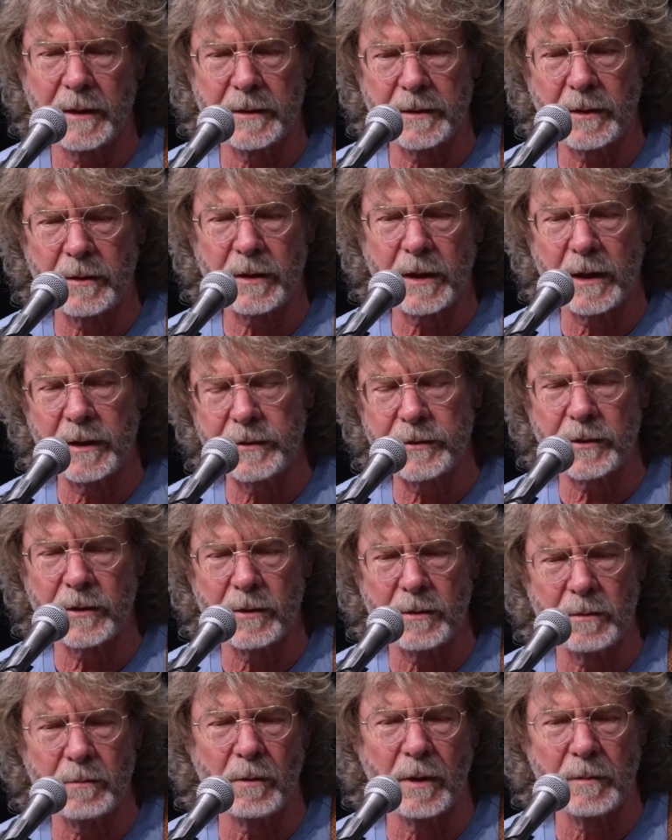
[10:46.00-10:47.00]
Okay,
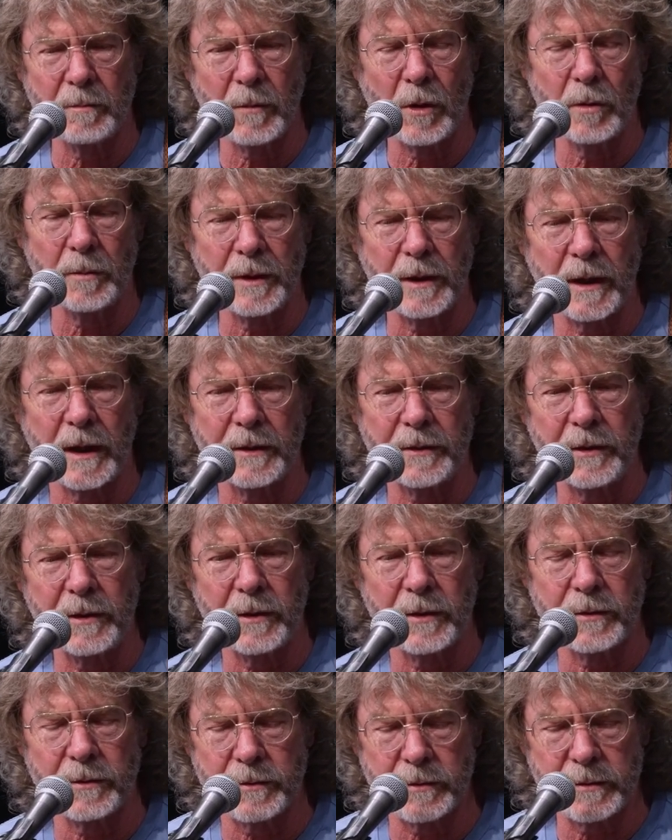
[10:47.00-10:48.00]
so one moment I'd
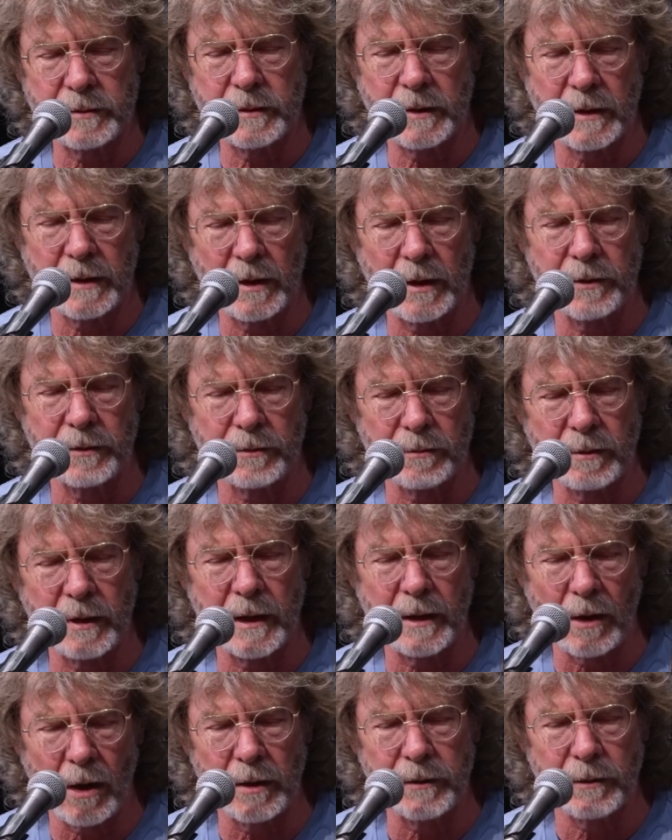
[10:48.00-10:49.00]
hear on
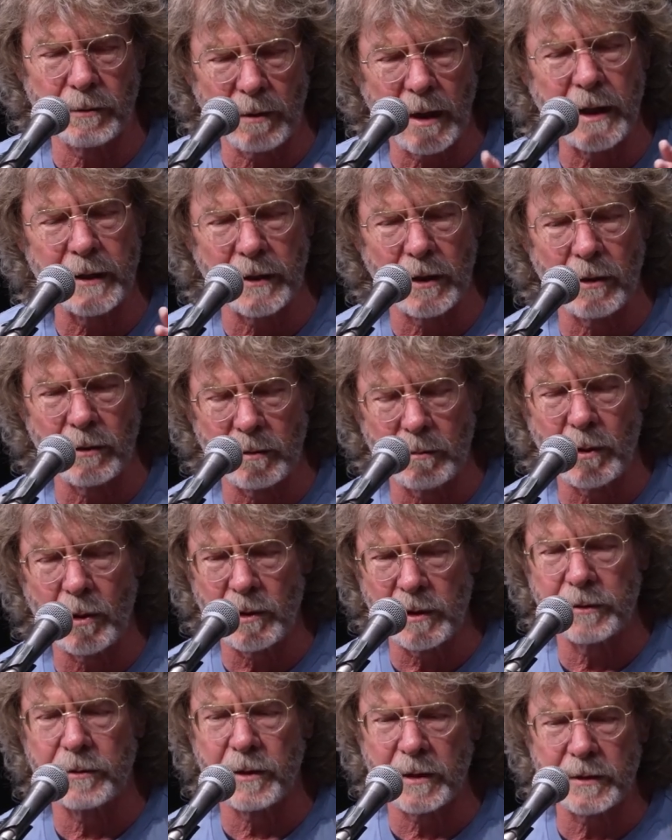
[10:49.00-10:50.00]
the radio in
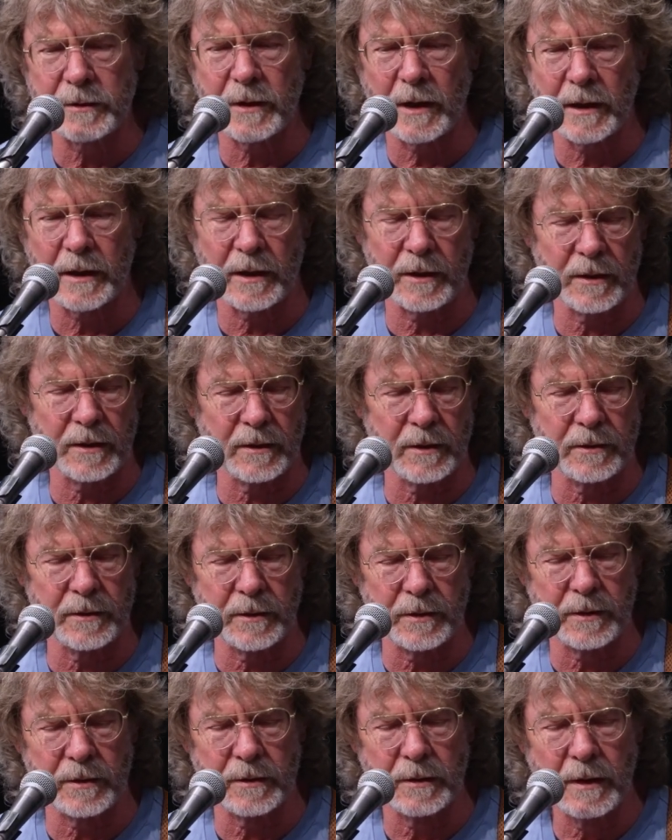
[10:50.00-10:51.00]
Bowling Green, Kentucky.
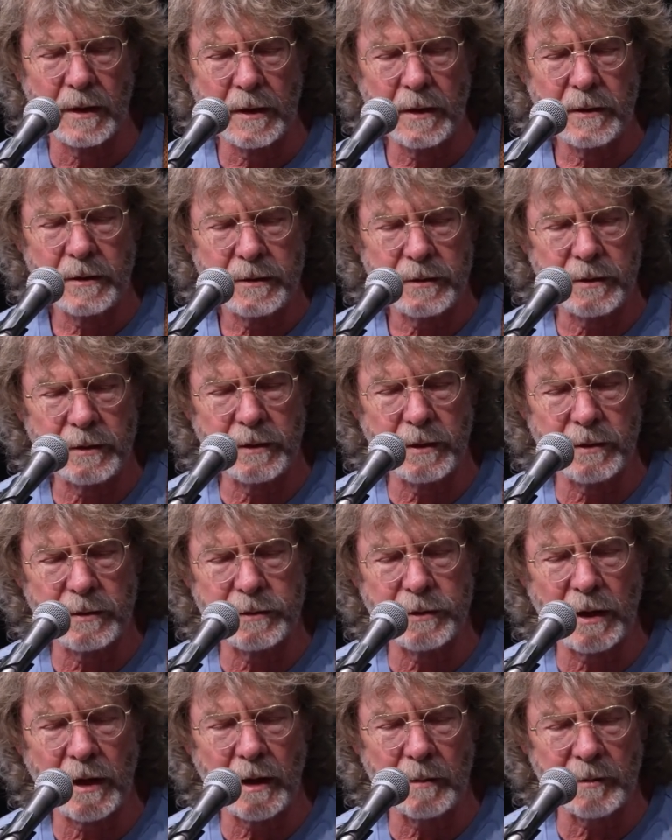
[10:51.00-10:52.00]
You'd hear
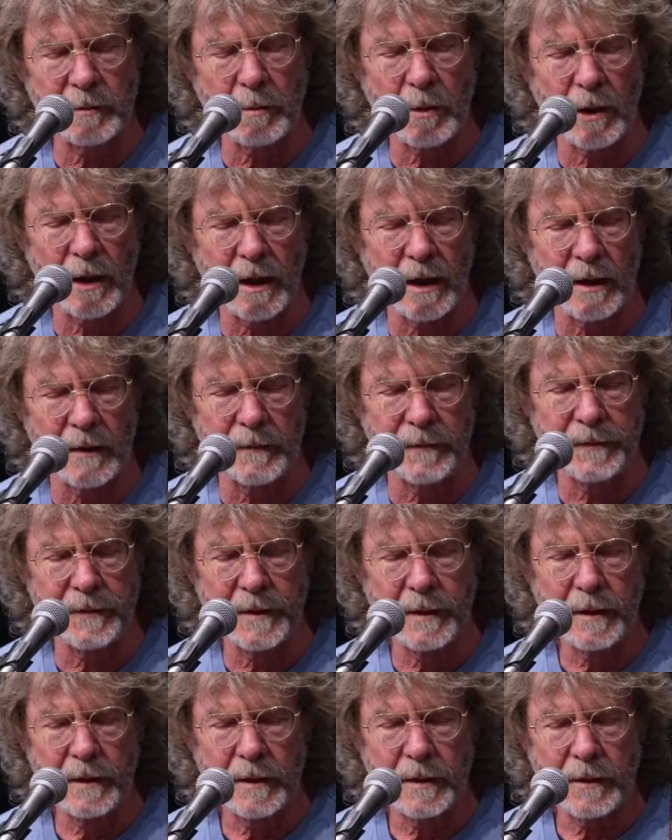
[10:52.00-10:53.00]
James Brown.
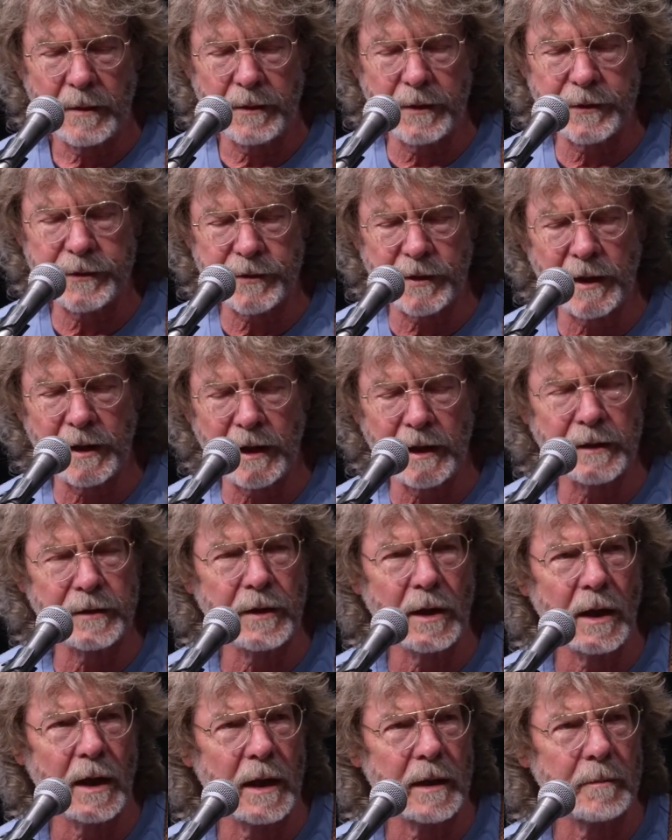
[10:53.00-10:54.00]
The Singing
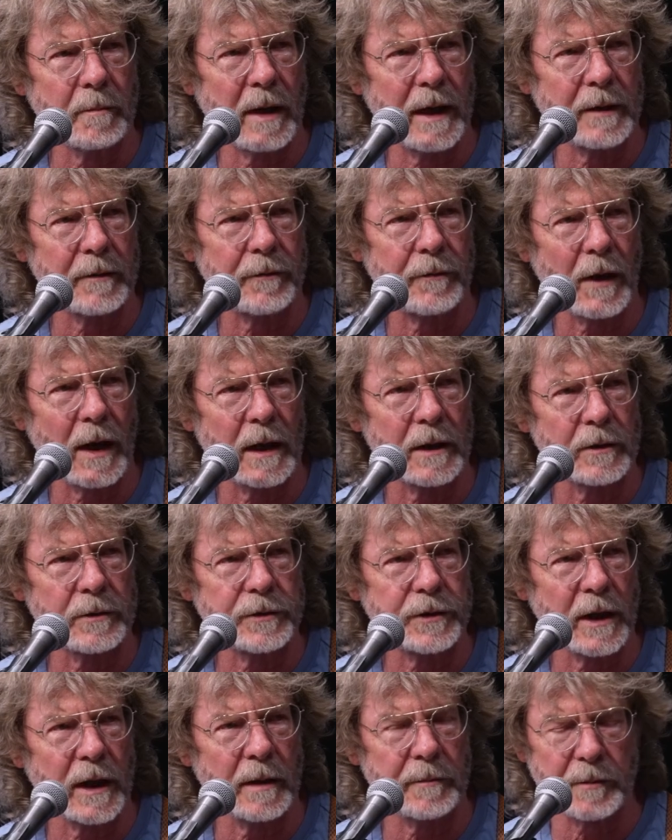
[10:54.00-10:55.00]
Nun might follow
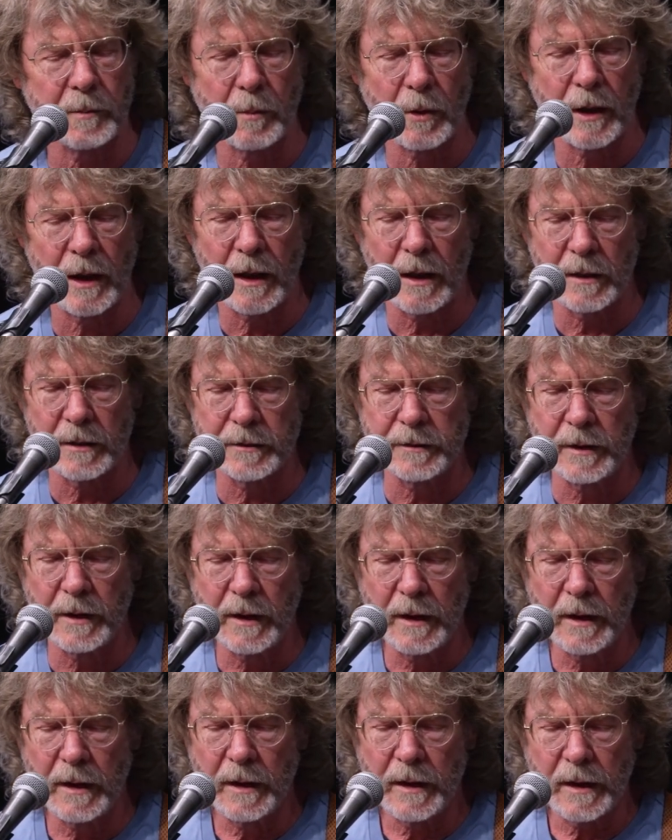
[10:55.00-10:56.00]
James Brown.
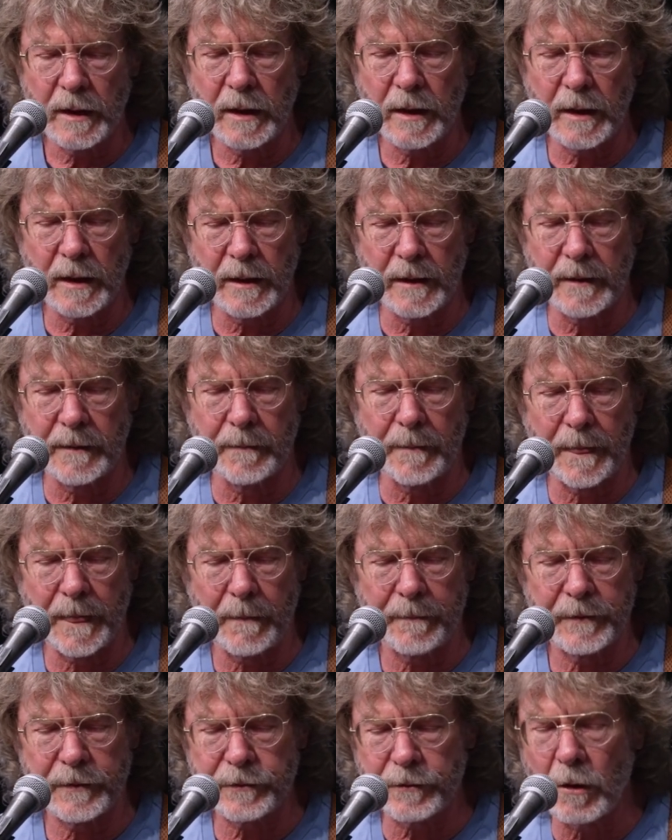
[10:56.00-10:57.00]

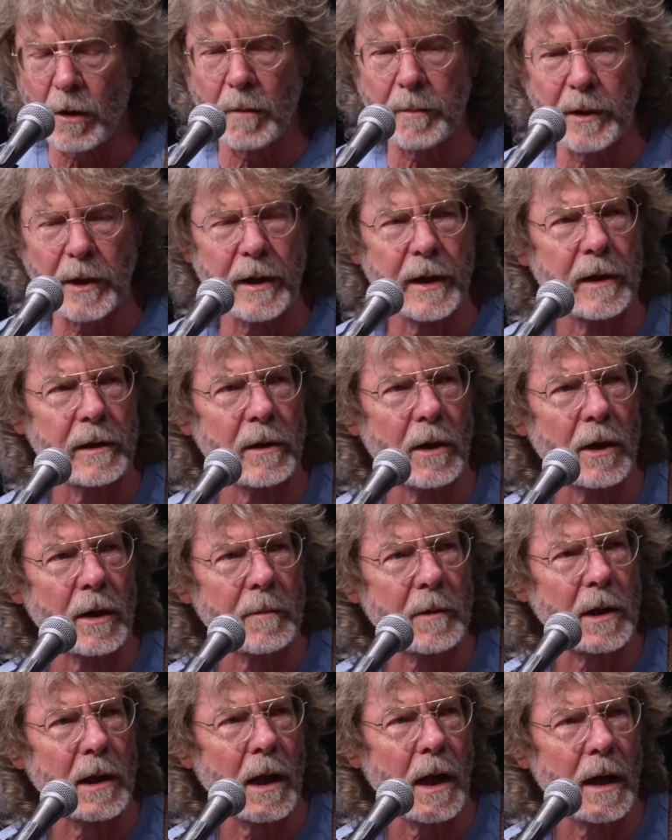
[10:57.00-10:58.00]
Strawberry
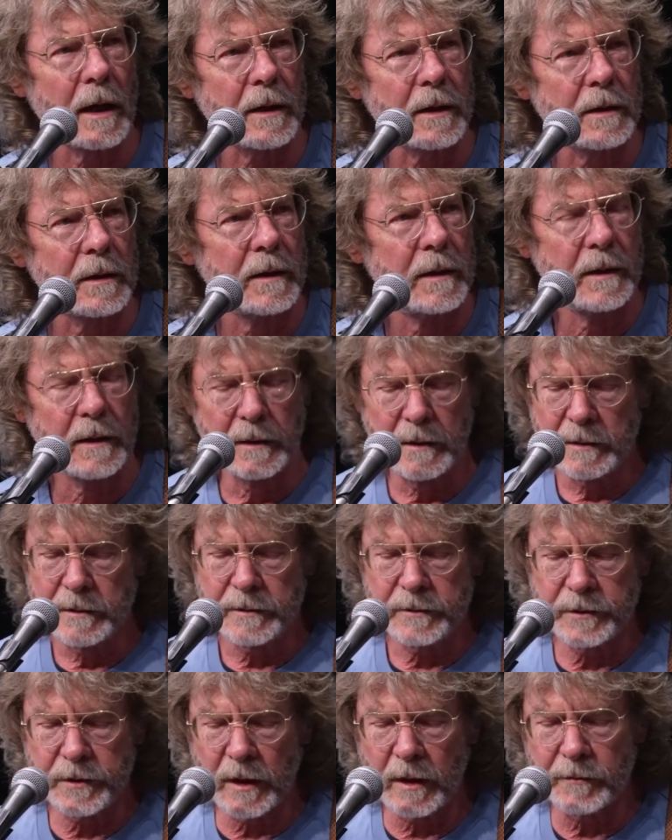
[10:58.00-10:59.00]
Alarm Clock,
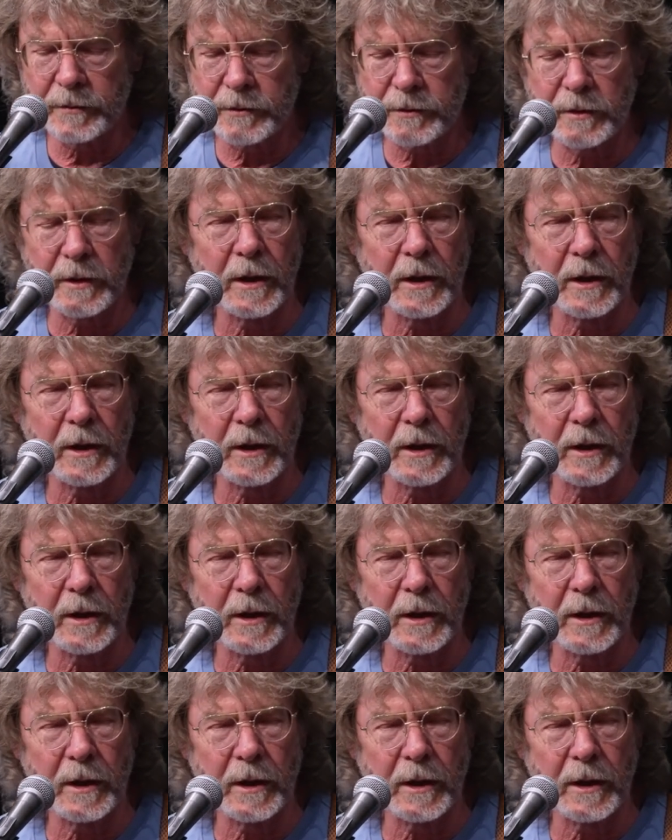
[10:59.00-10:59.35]
Jefferson